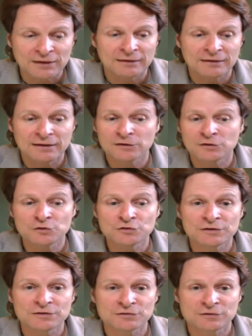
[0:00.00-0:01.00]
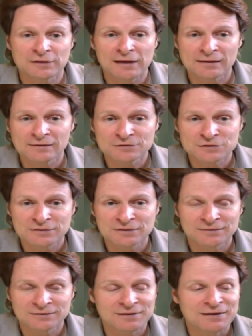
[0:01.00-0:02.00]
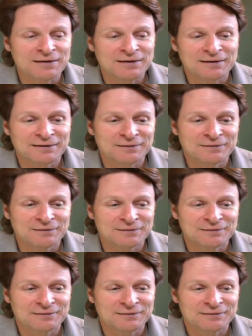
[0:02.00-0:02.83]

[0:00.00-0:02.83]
and again using this analogy and and